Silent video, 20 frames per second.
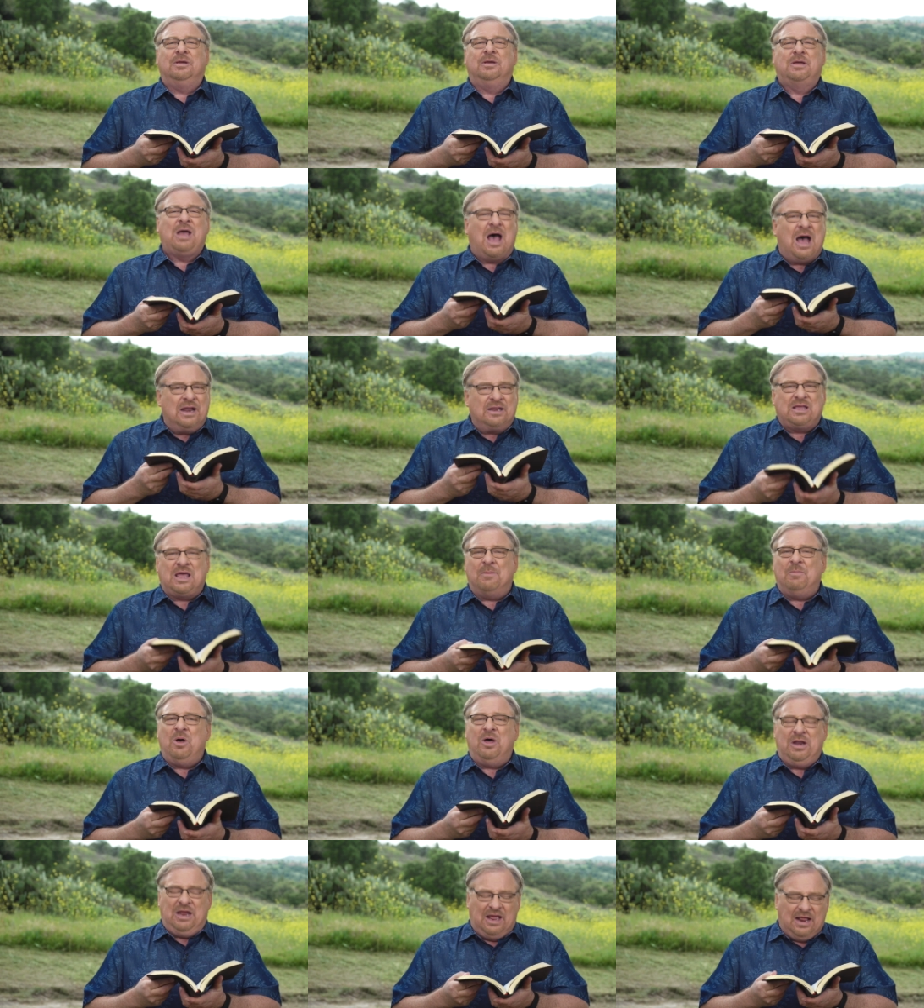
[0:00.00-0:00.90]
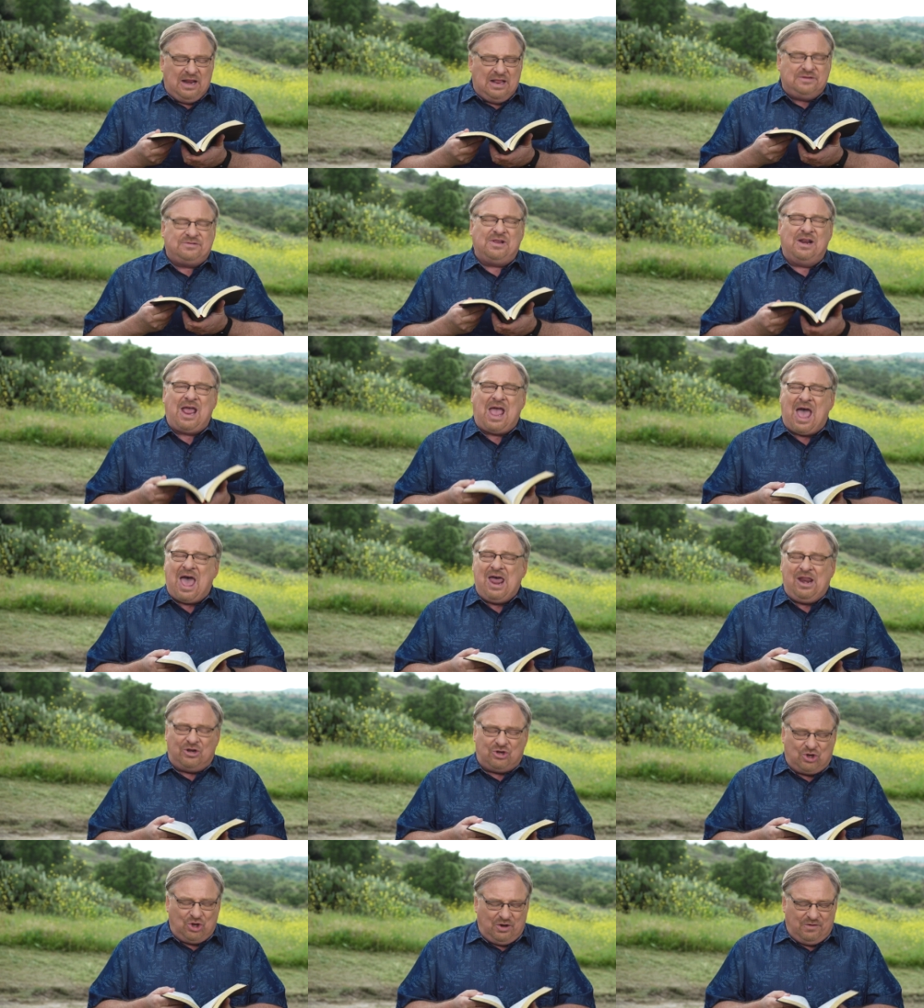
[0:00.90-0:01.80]
God, come on. It is an
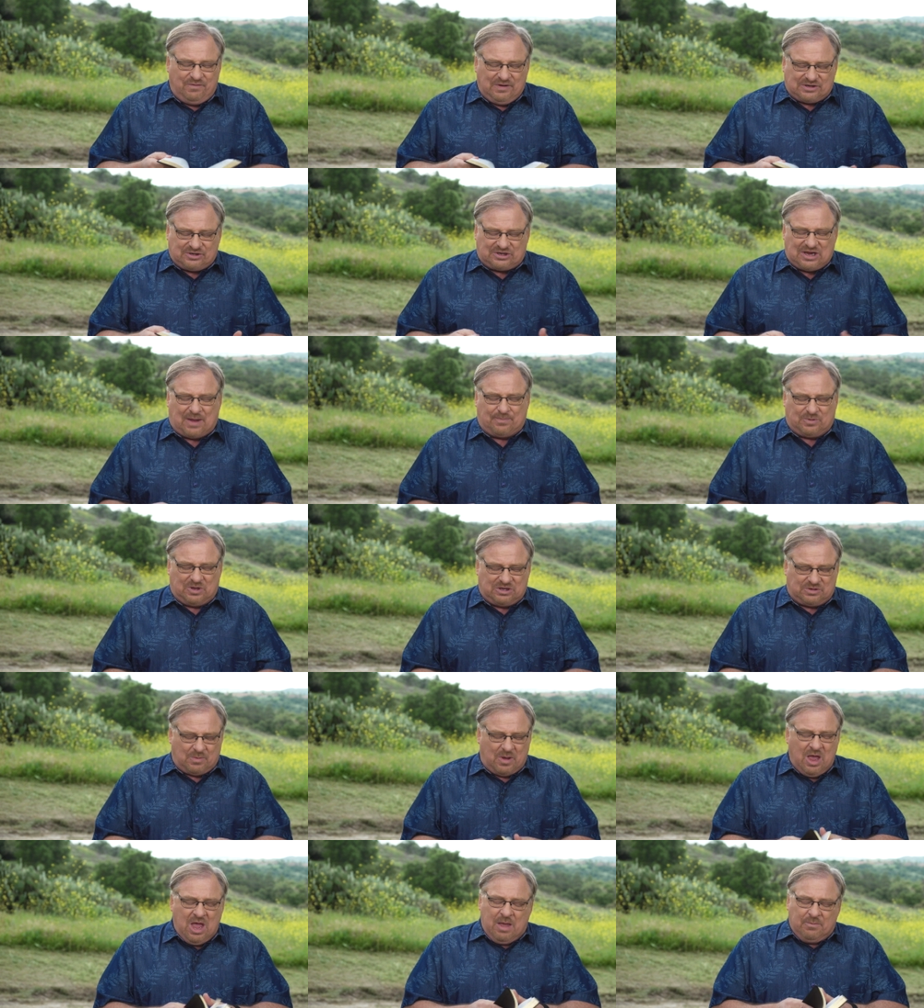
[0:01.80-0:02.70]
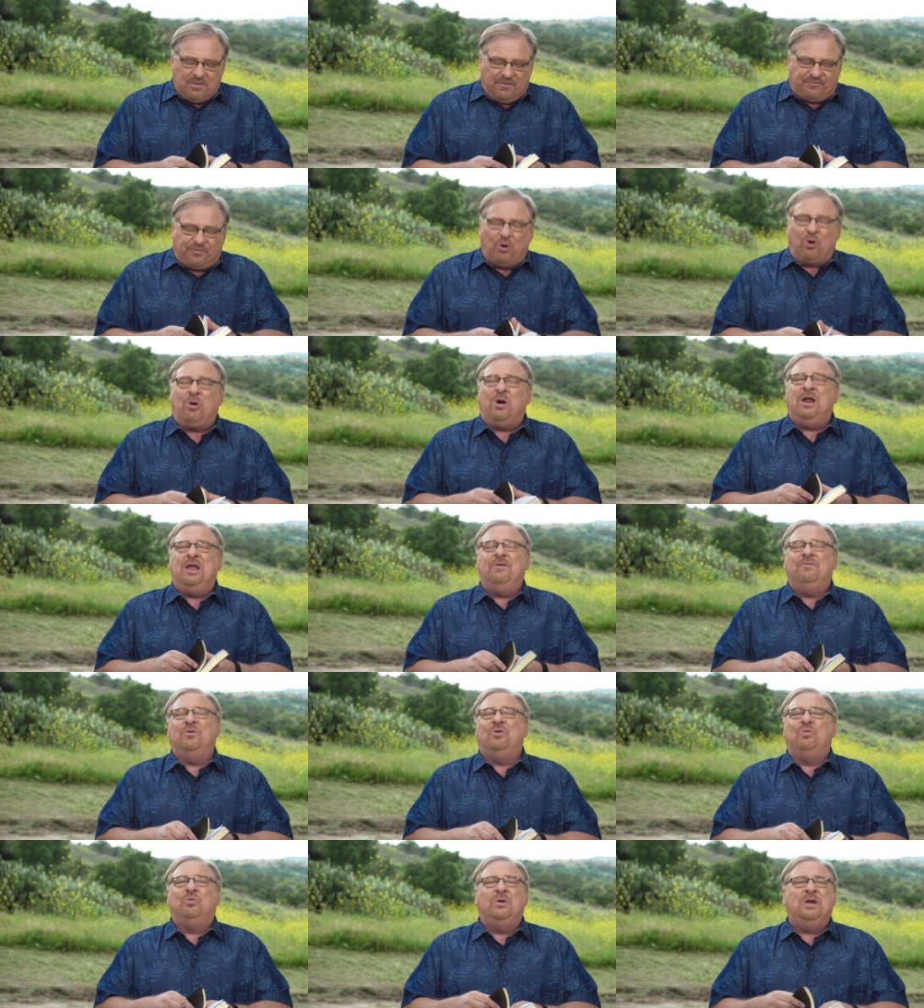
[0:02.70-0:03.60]
attitude of acceptance. Before I
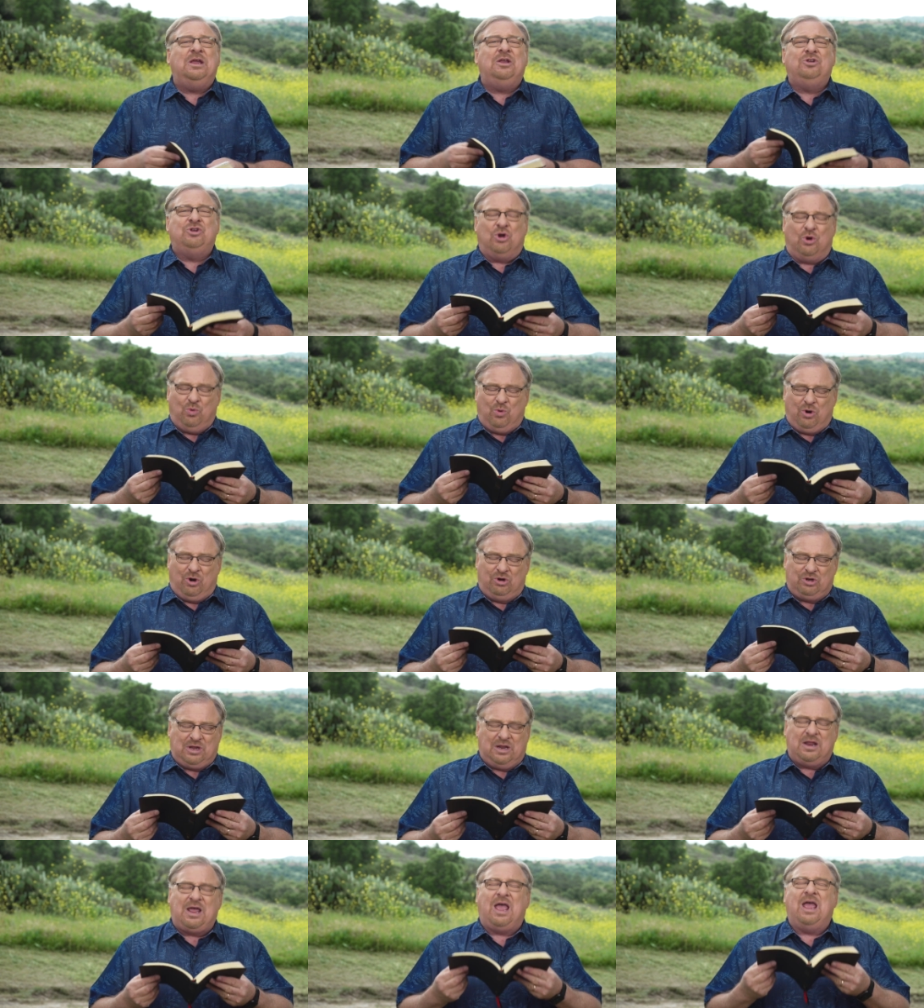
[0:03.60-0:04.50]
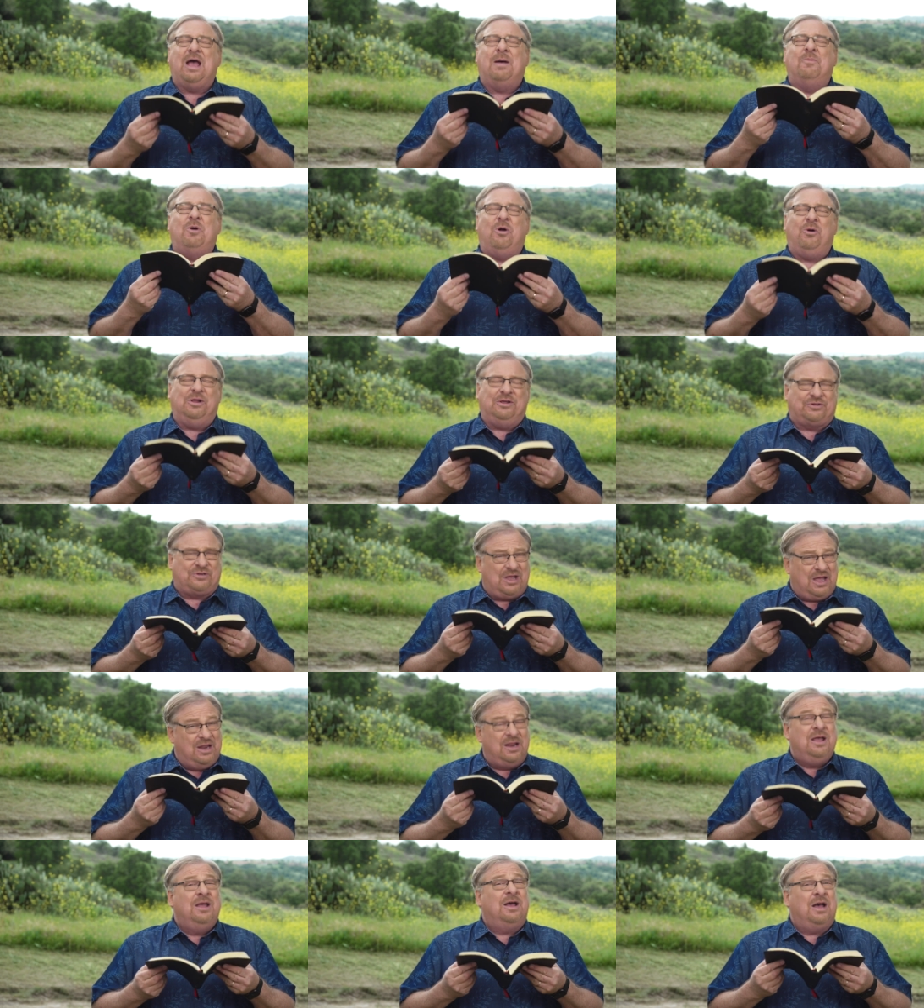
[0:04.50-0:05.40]
even read your word today, I'm already
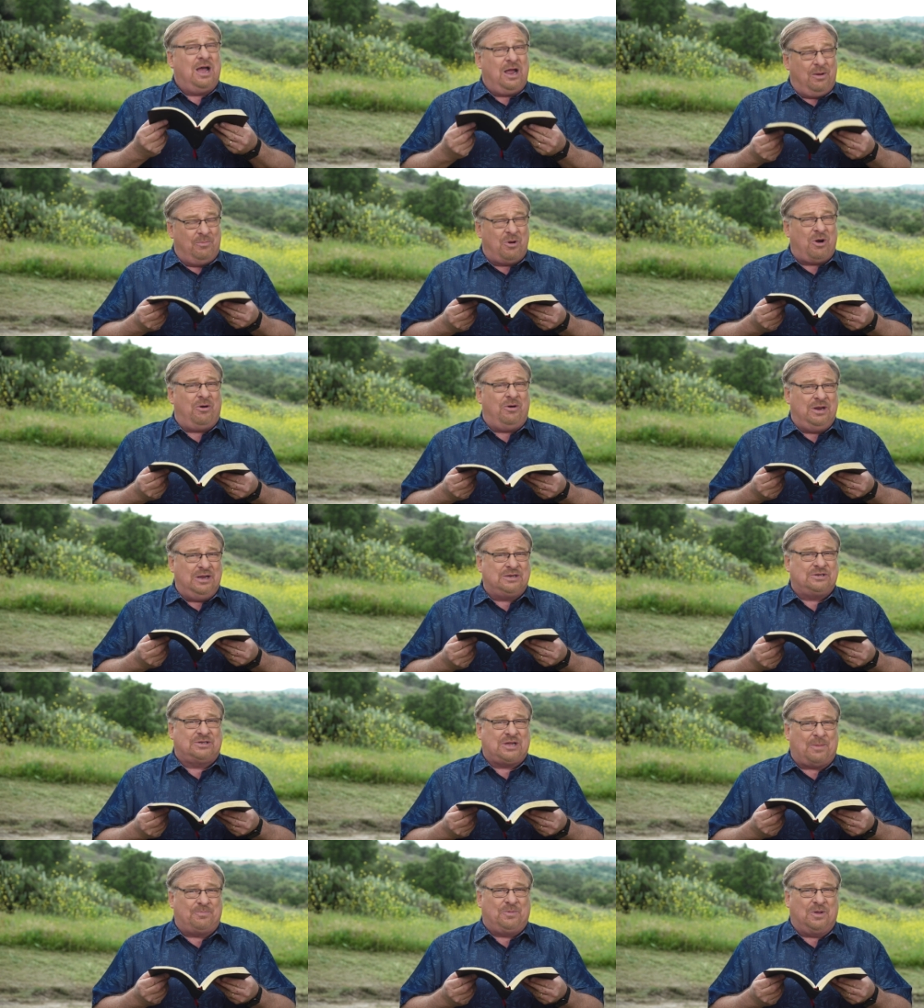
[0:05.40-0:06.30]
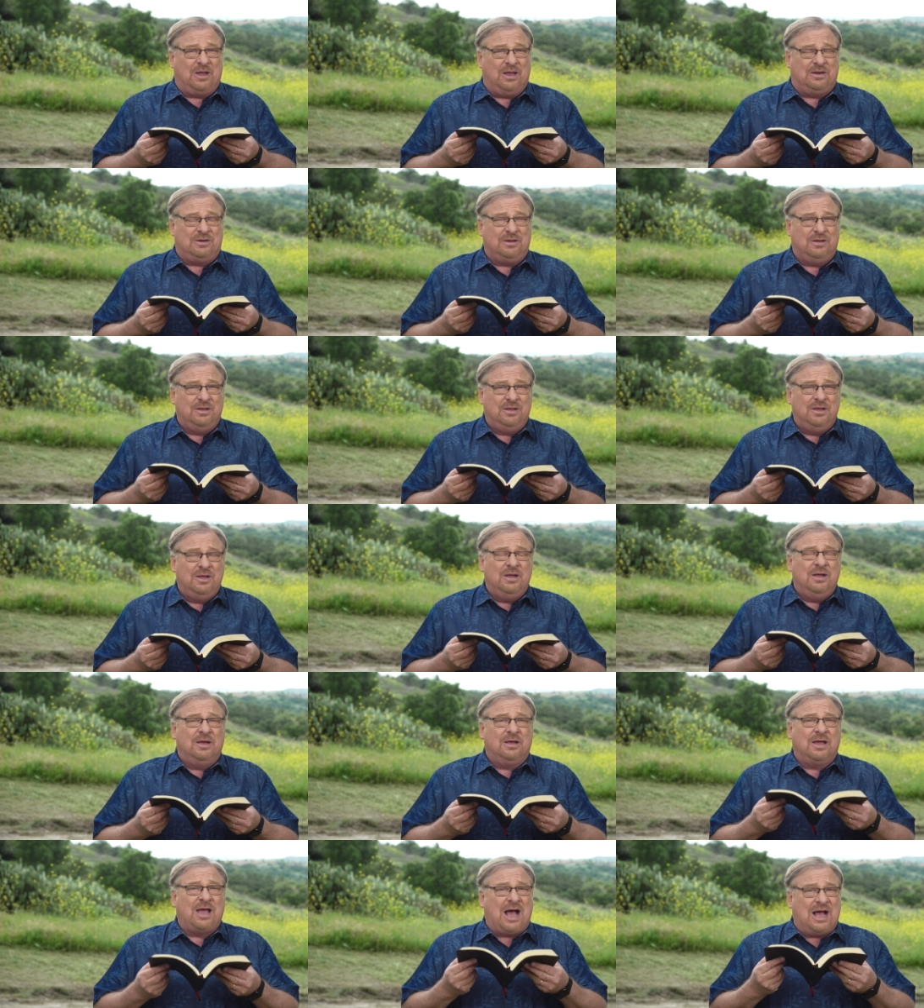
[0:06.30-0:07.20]
saying, I am already accepting it.
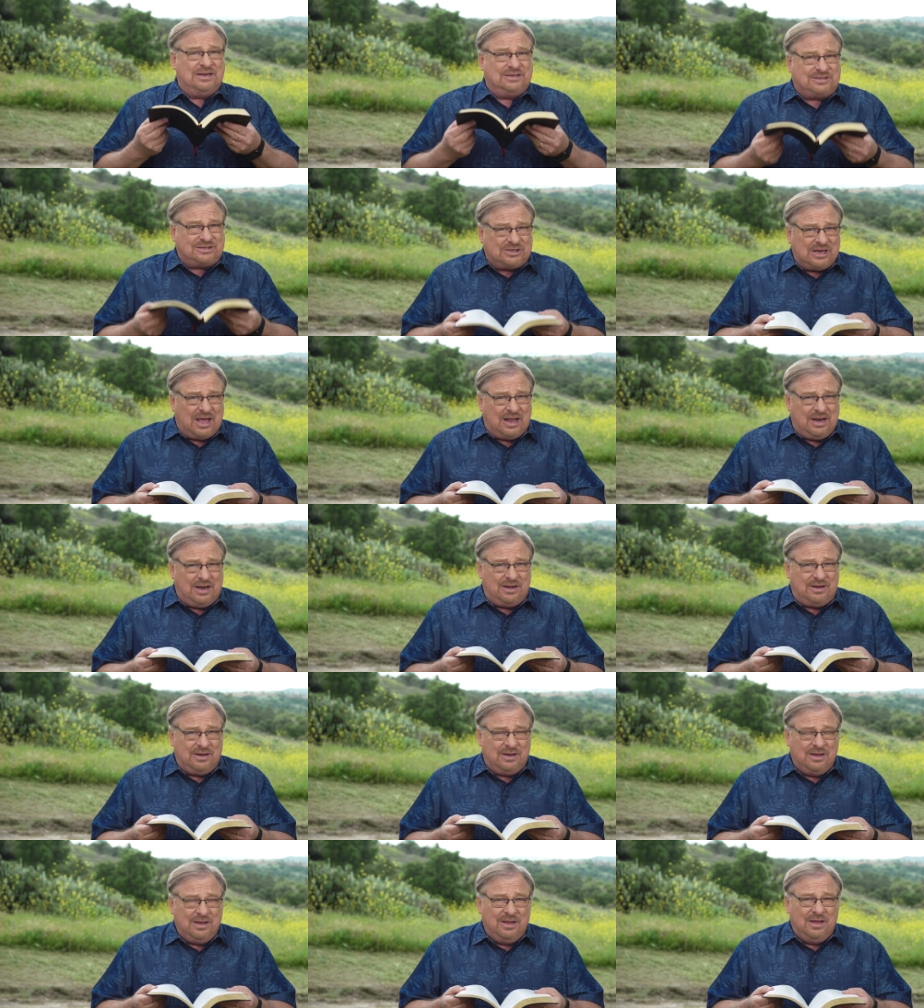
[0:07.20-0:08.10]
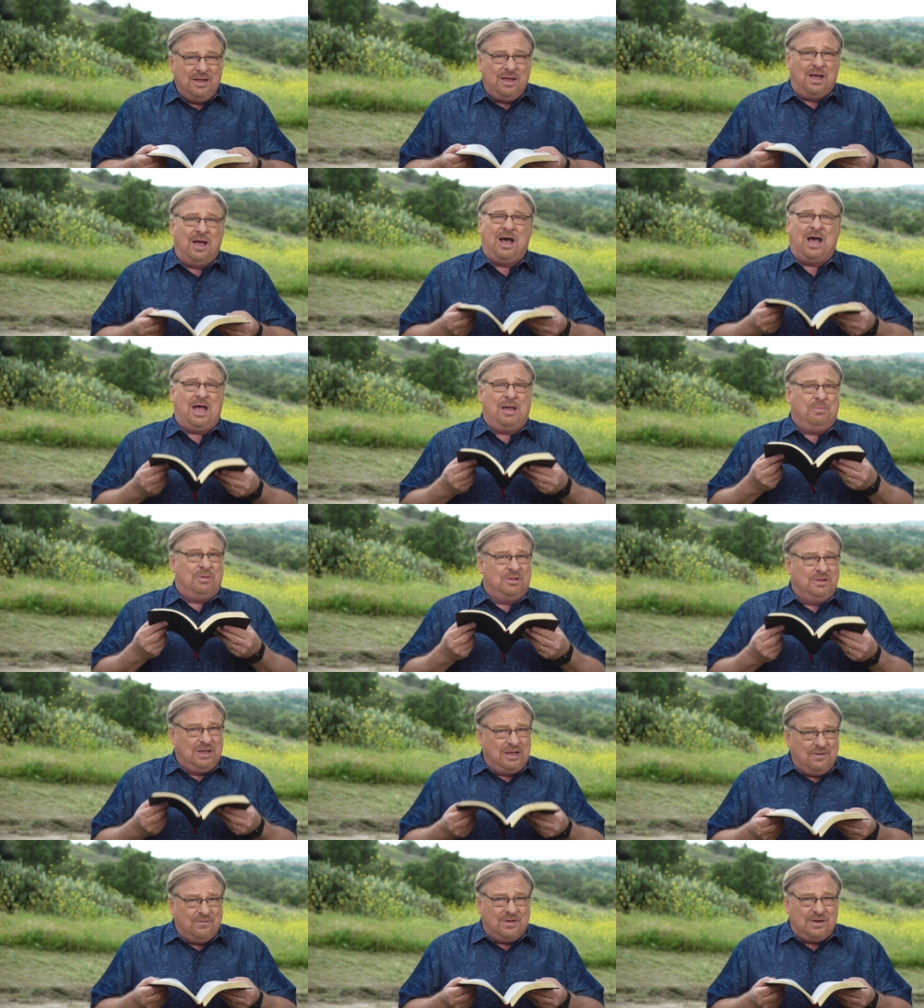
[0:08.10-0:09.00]
God said it. I
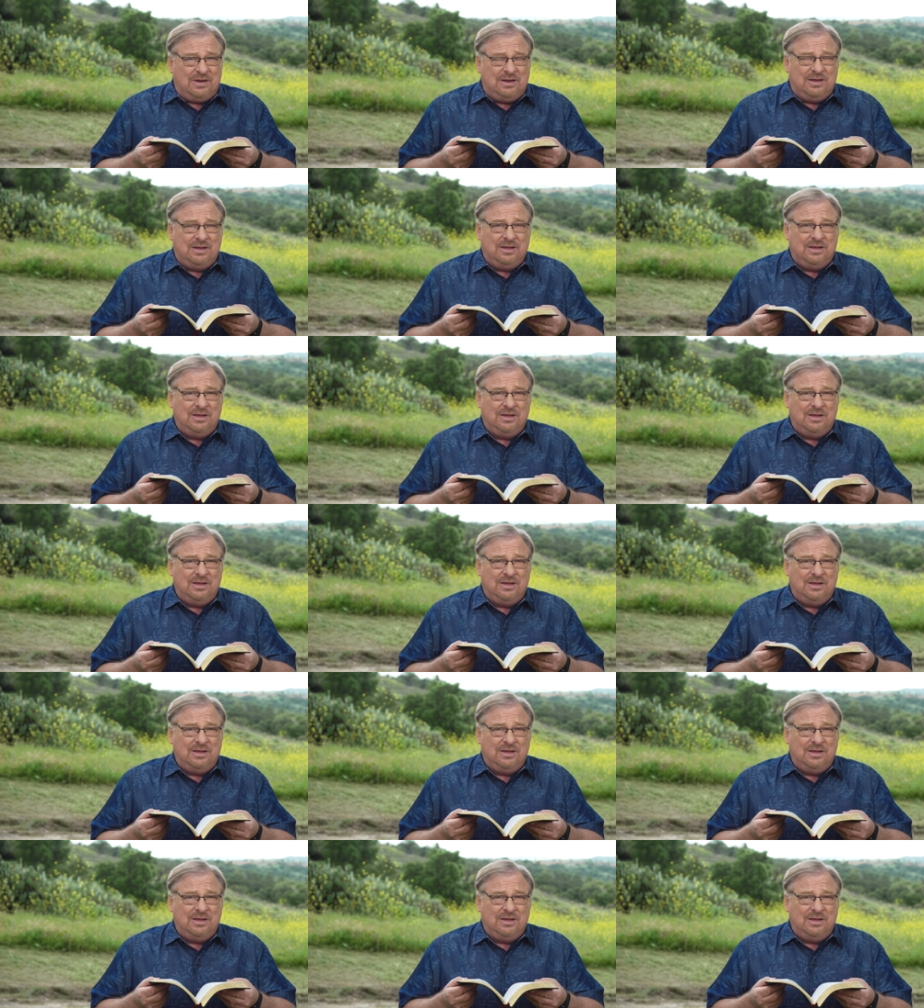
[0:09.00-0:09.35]
believe it.